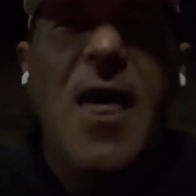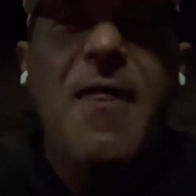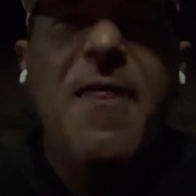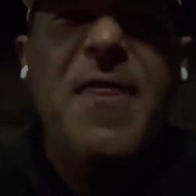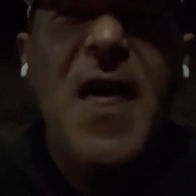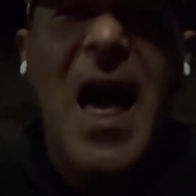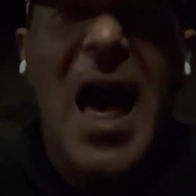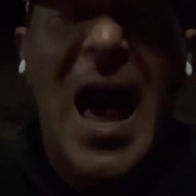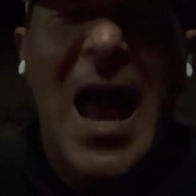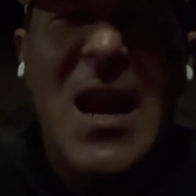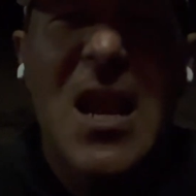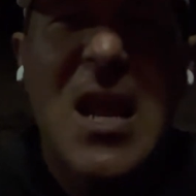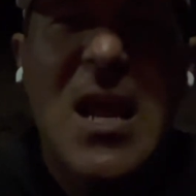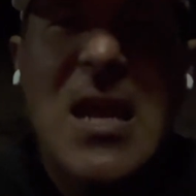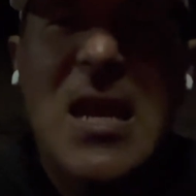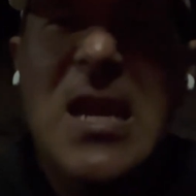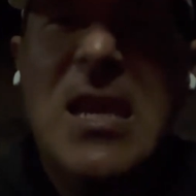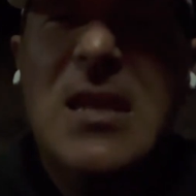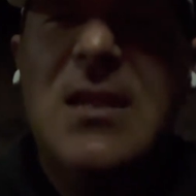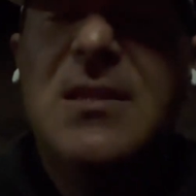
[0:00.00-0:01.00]
that
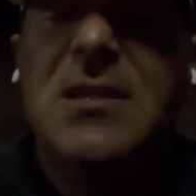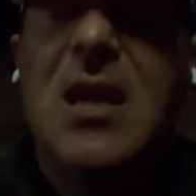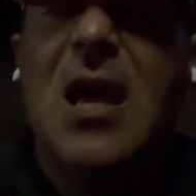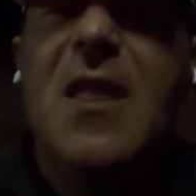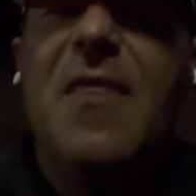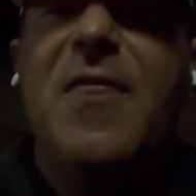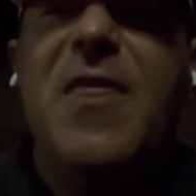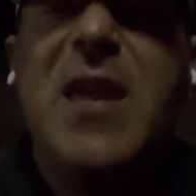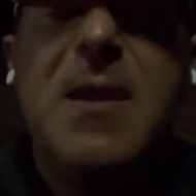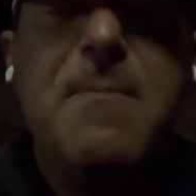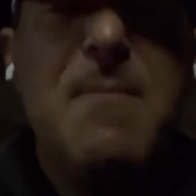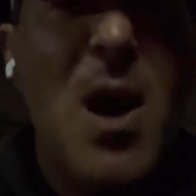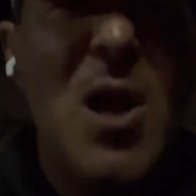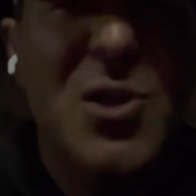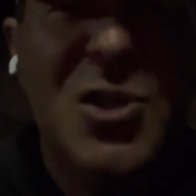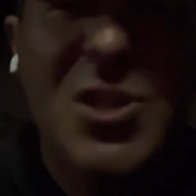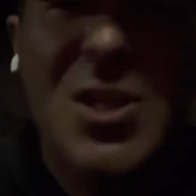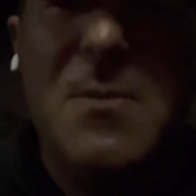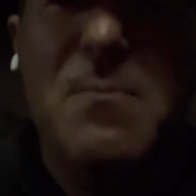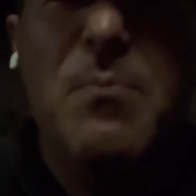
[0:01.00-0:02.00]
is the
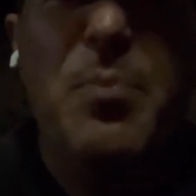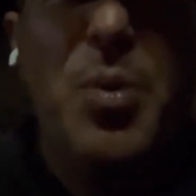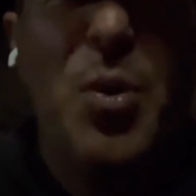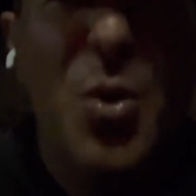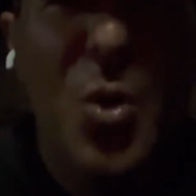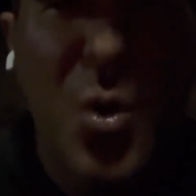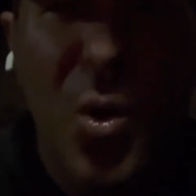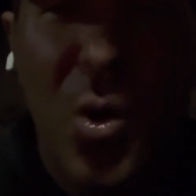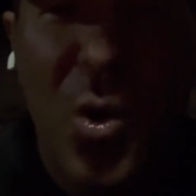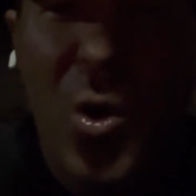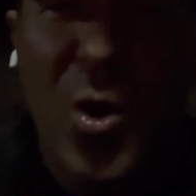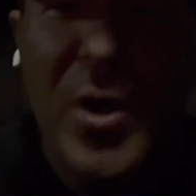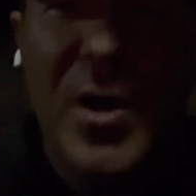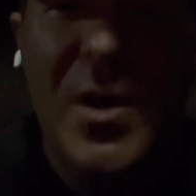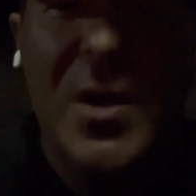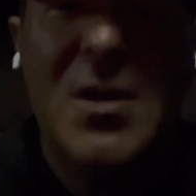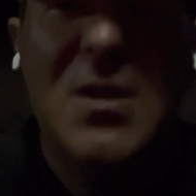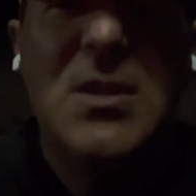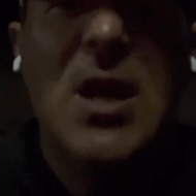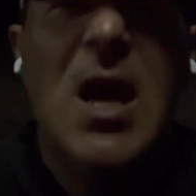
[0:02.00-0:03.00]
most
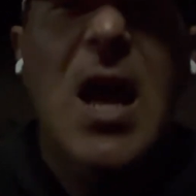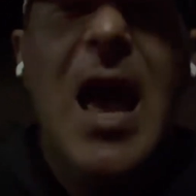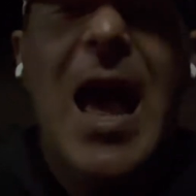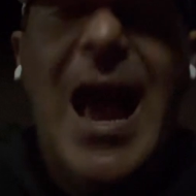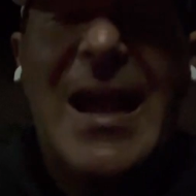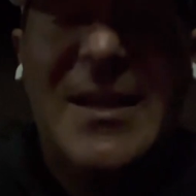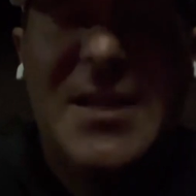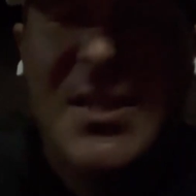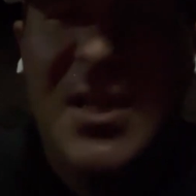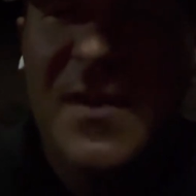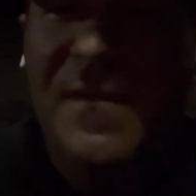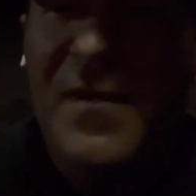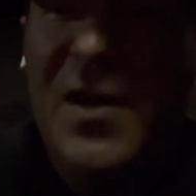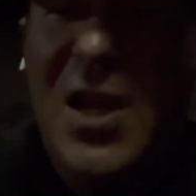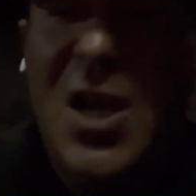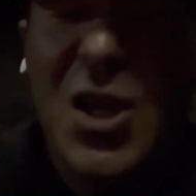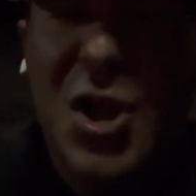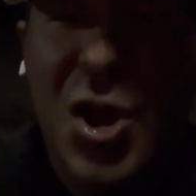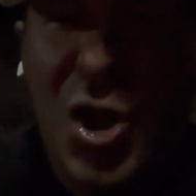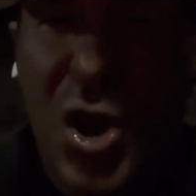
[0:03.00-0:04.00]
important
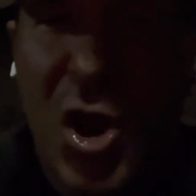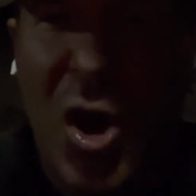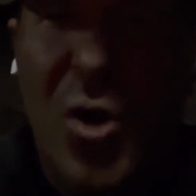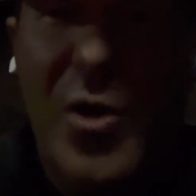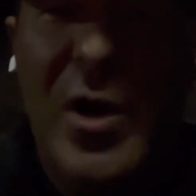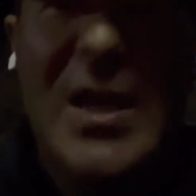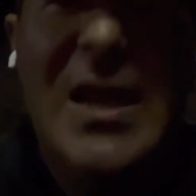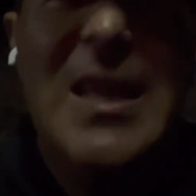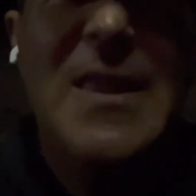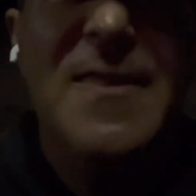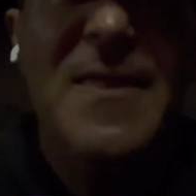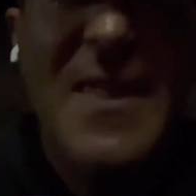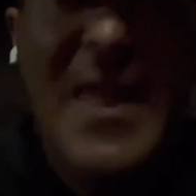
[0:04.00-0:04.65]
activity occurring in